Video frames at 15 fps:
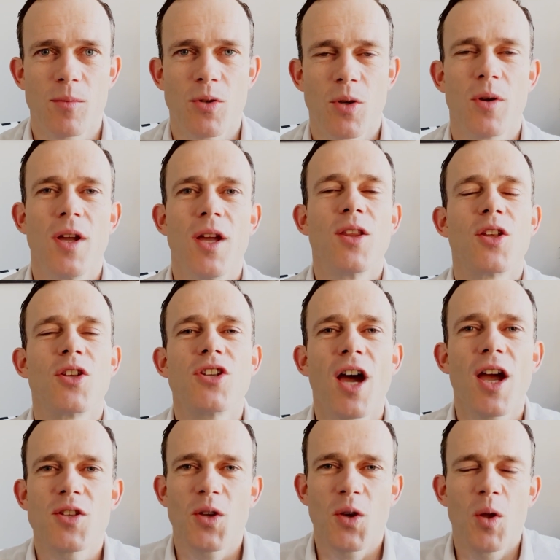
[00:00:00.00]
So the
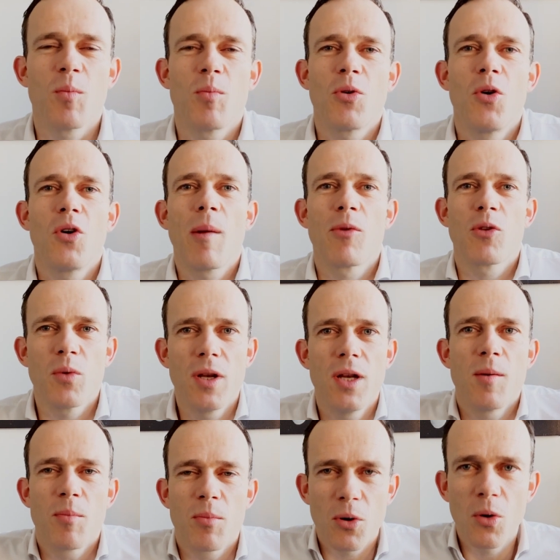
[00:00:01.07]
Caiz Earn program is really
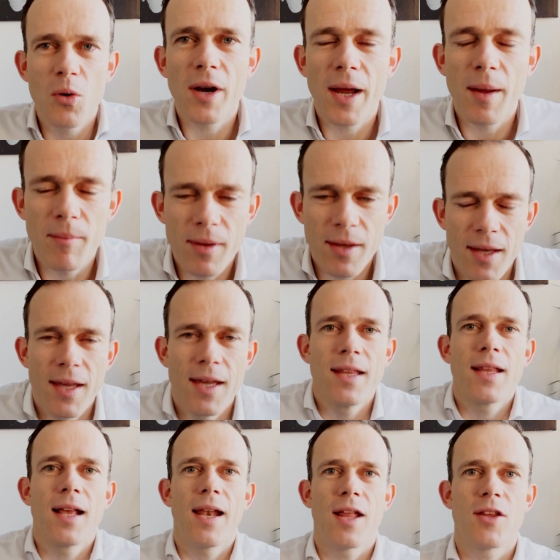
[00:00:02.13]
a program
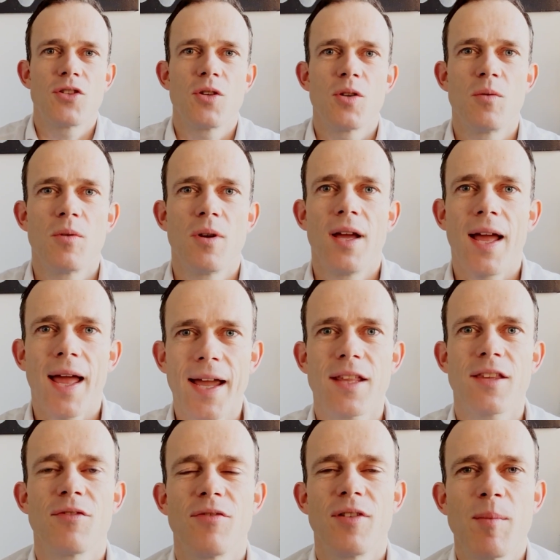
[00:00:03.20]
that lets you
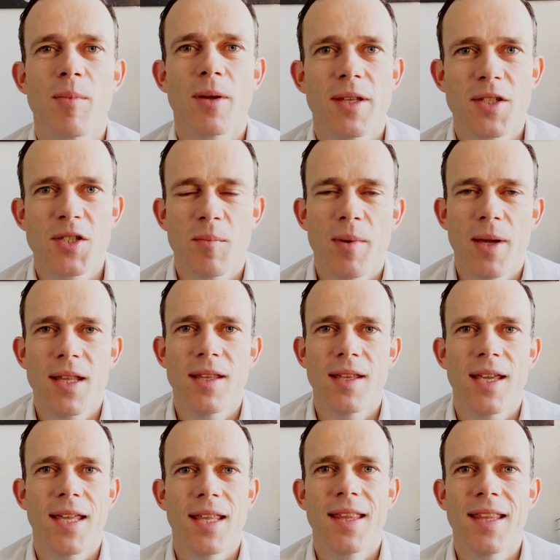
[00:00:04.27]
actively participate
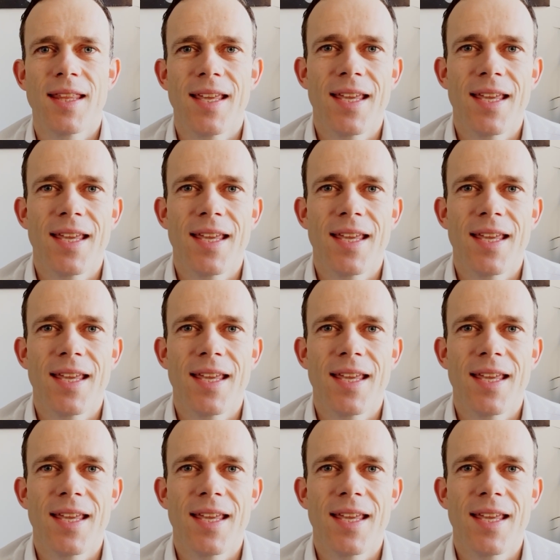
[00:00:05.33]
in,